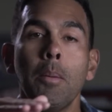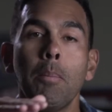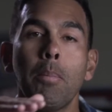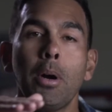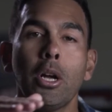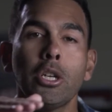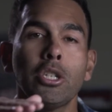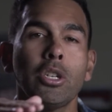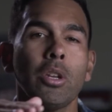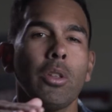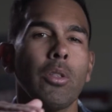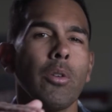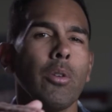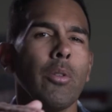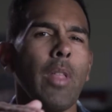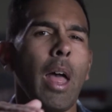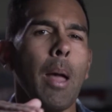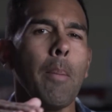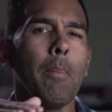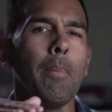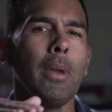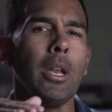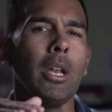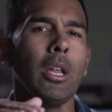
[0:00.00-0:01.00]
punching through
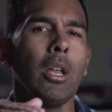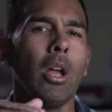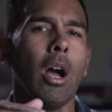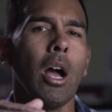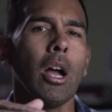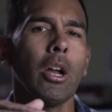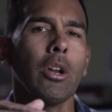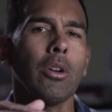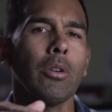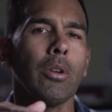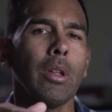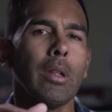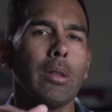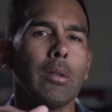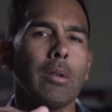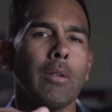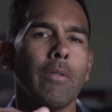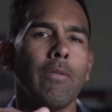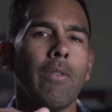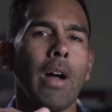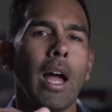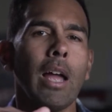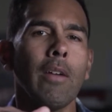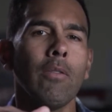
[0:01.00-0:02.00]
that mediocrity
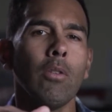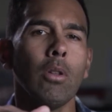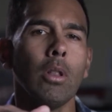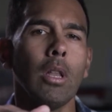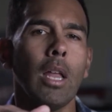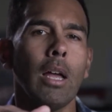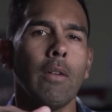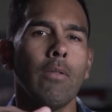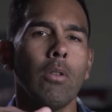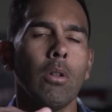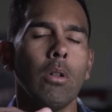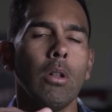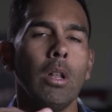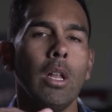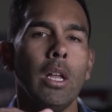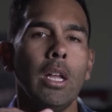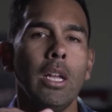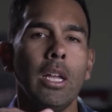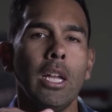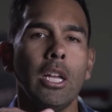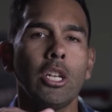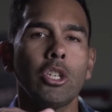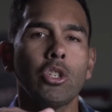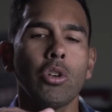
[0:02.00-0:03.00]
survival level
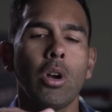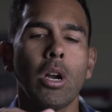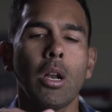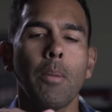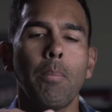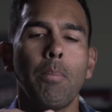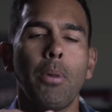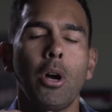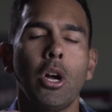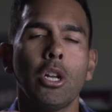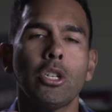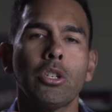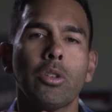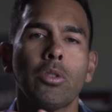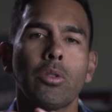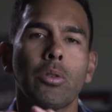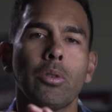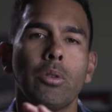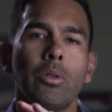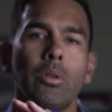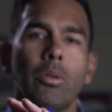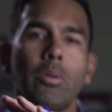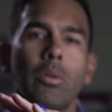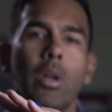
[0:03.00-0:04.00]
and trying to punch
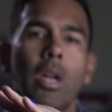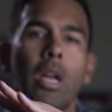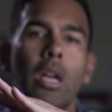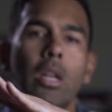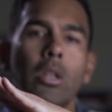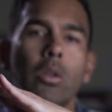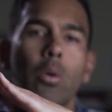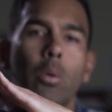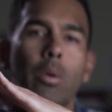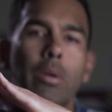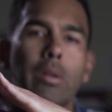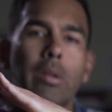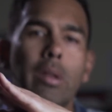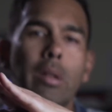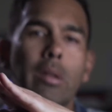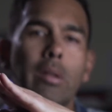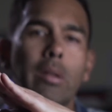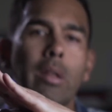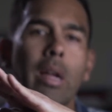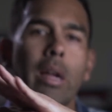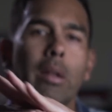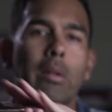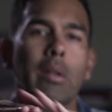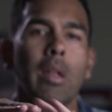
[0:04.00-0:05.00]
through towards
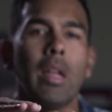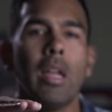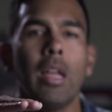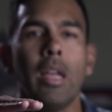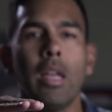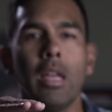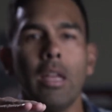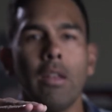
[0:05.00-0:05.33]
success.